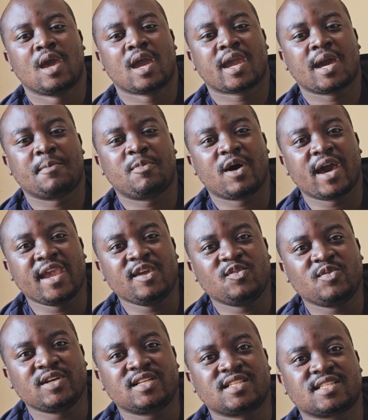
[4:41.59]

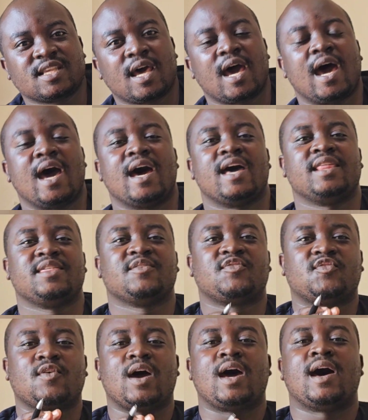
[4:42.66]
Carbohydrates are
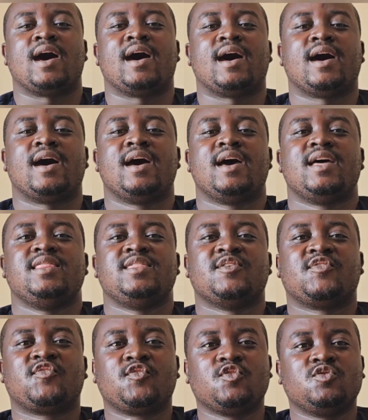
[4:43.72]
the
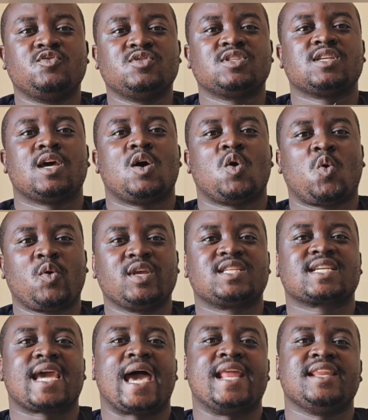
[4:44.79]
foods which
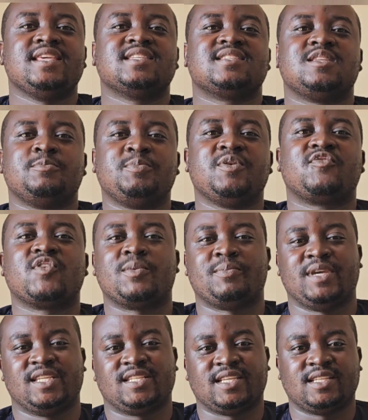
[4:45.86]
can easily be
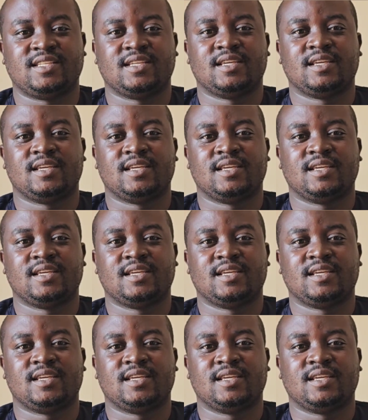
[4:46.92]
fermented.